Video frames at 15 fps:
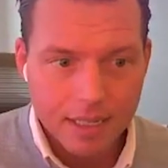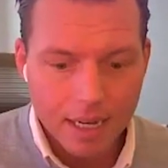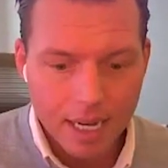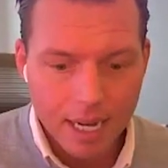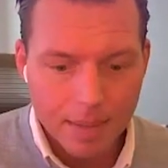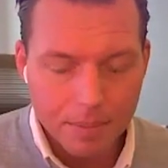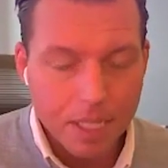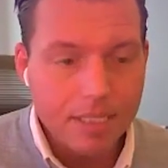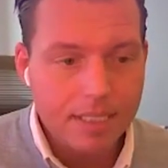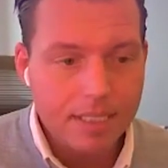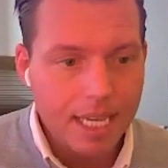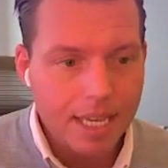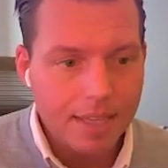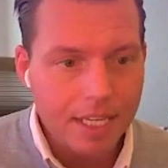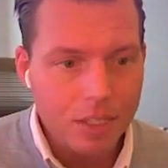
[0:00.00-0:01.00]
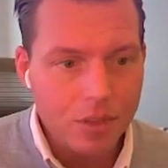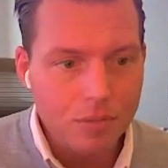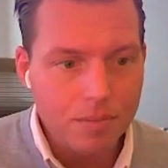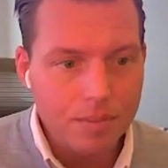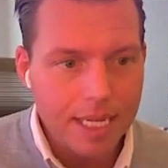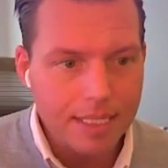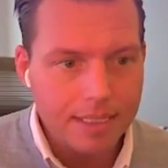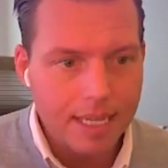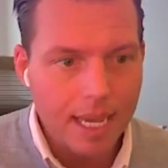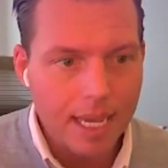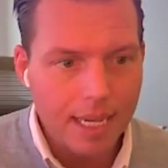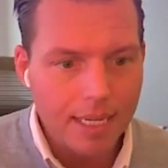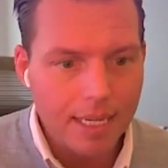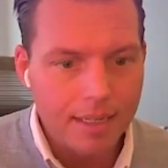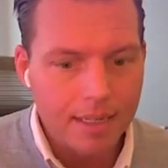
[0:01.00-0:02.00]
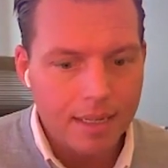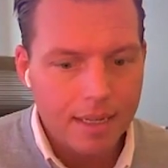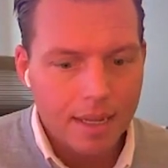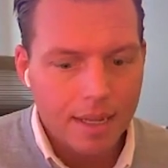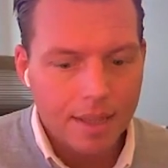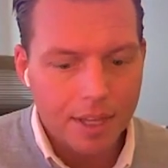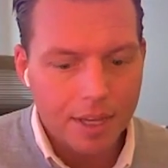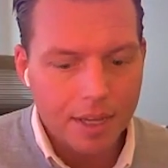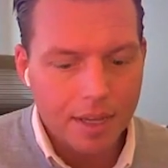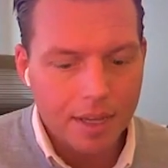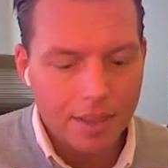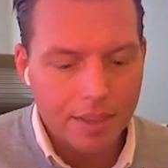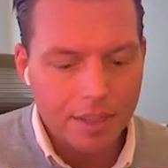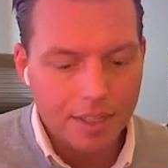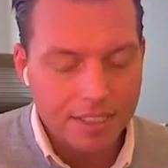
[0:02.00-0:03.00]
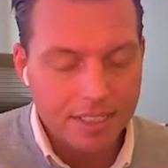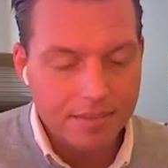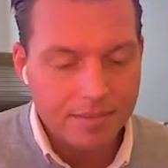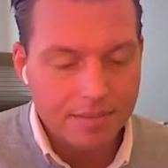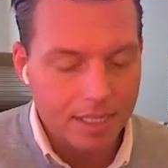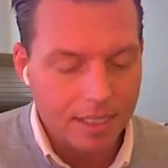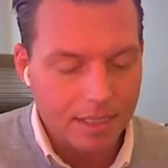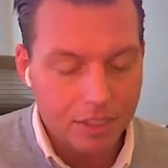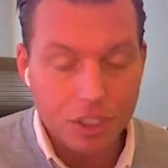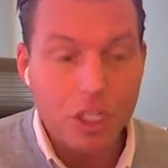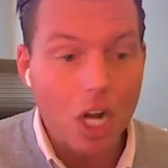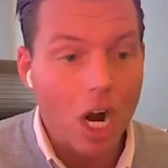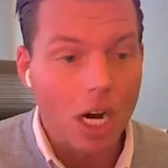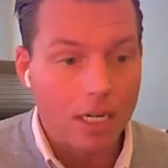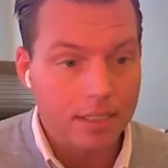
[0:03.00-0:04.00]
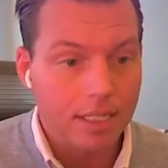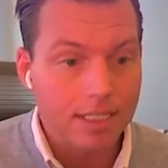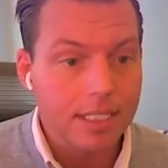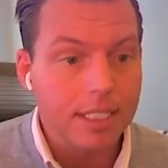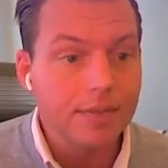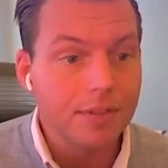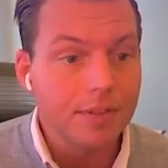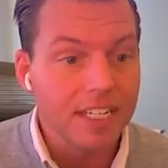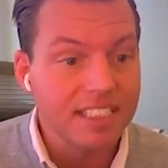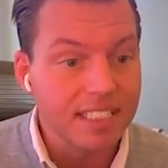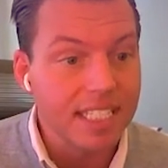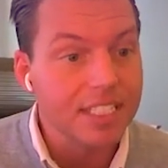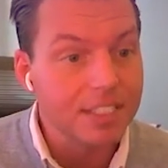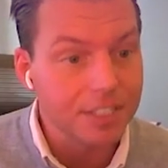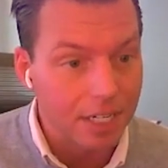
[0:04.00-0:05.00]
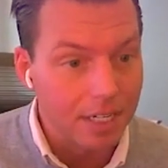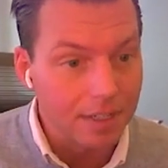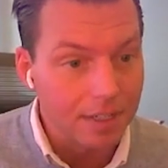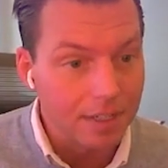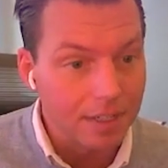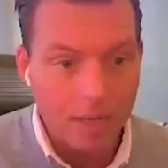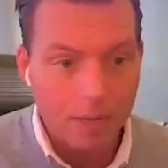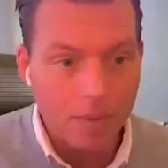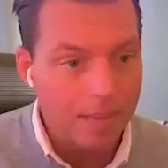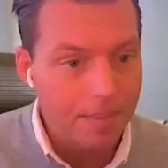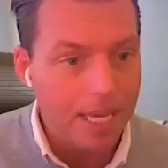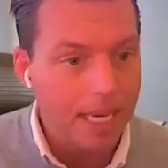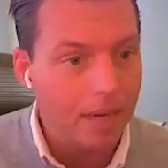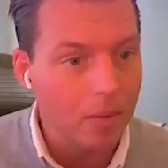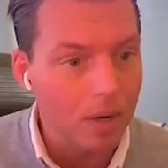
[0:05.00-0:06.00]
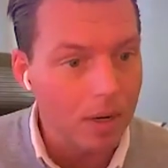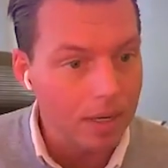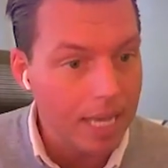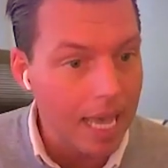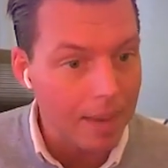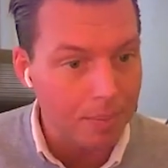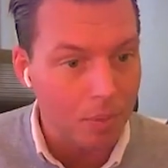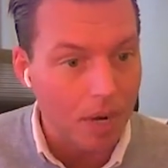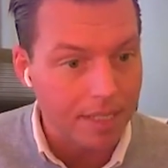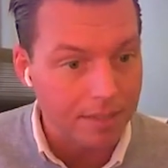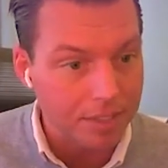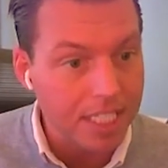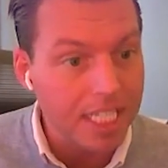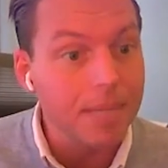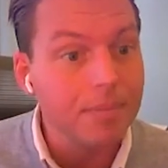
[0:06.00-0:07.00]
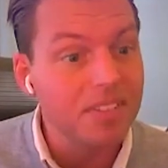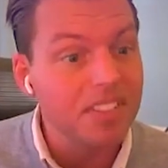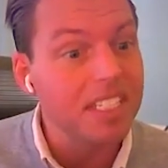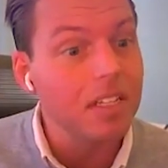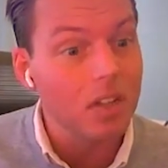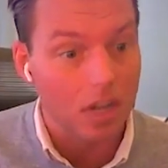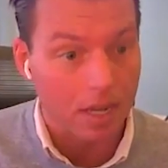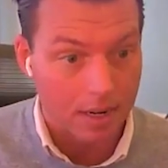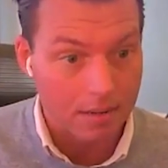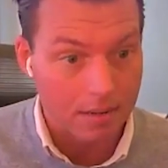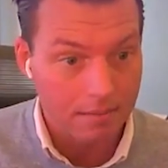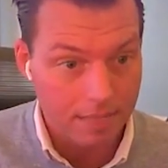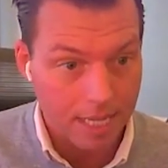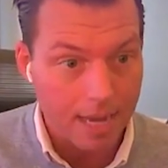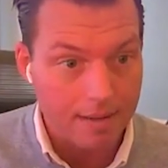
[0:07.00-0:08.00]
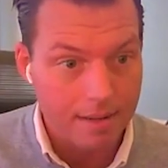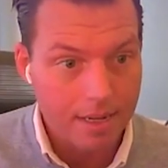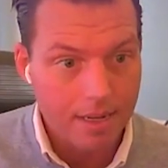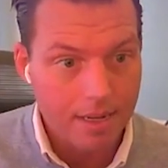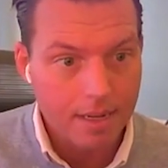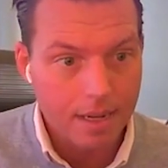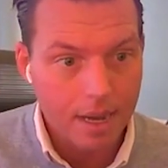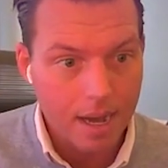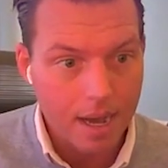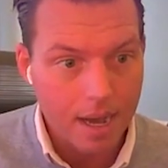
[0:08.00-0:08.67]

let's say that you maintain the stars on defense this year. You find a way to make it work cap-wise. You keep Danielle Hunter, okay? Yep.